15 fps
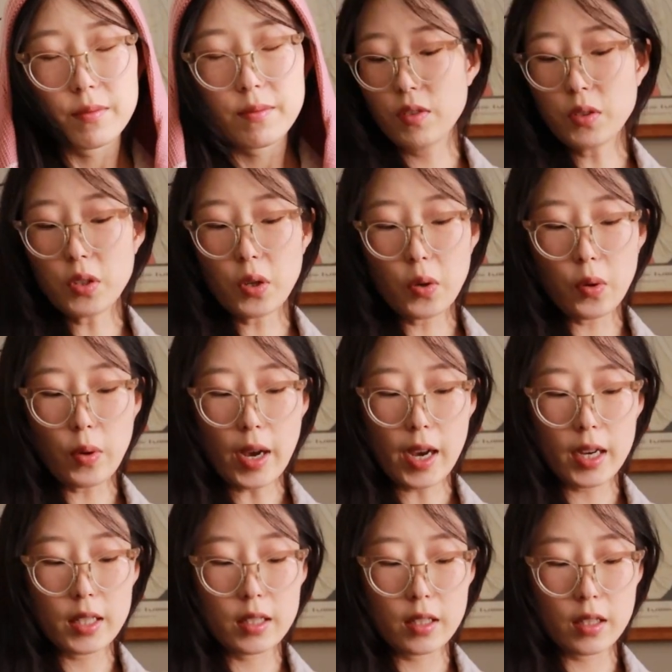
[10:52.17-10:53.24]
Even though
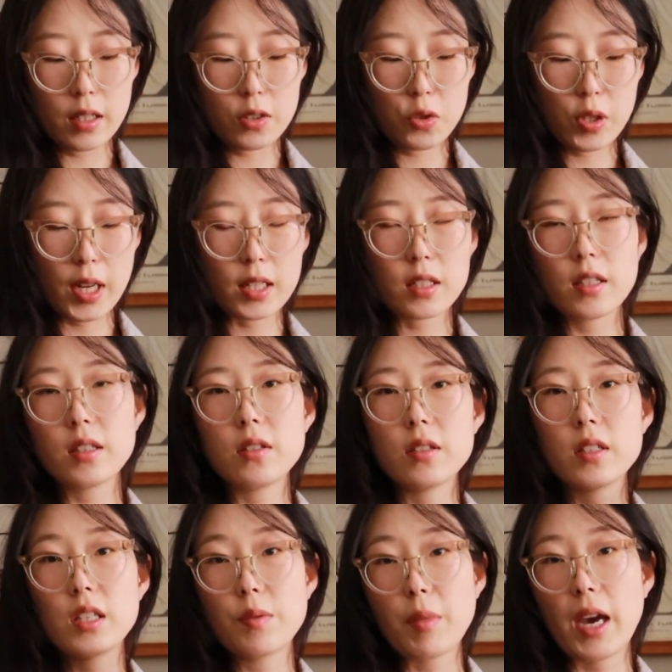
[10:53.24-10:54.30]
I did translate the
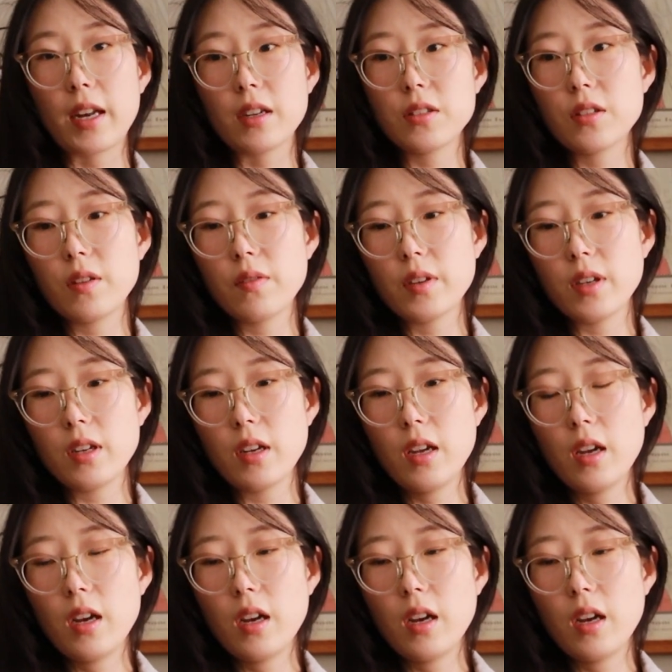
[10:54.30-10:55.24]
schematics of it